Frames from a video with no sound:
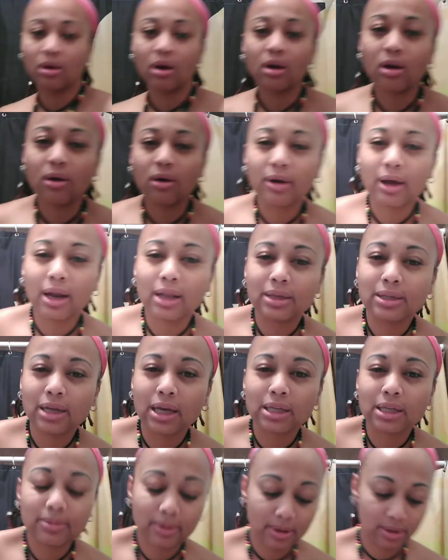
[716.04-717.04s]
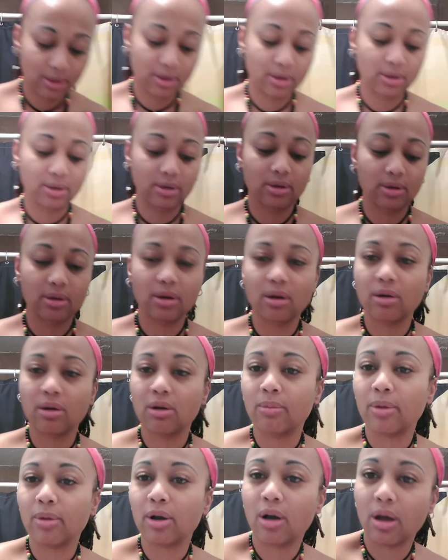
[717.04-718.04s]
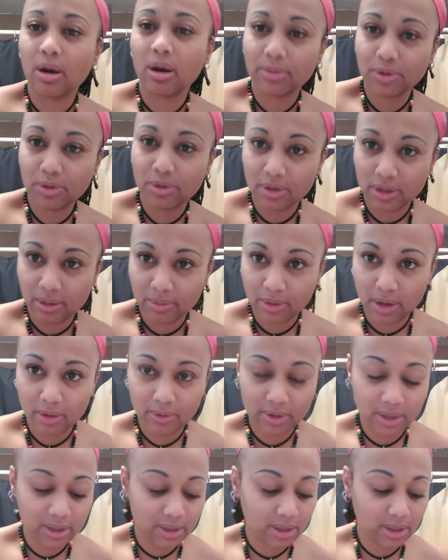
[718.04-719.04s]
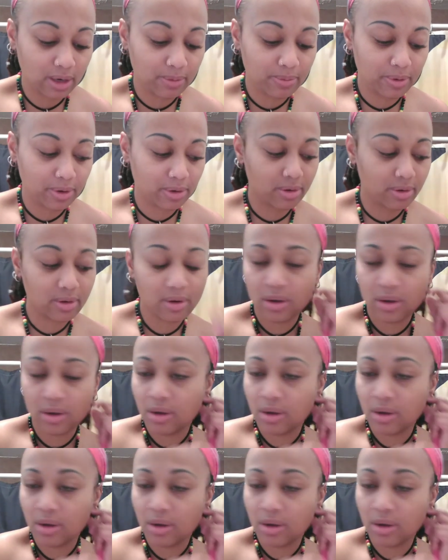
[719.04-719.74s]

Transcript: long ago text message? Oh, I'm gonna call him soon as I'm done with this clip here.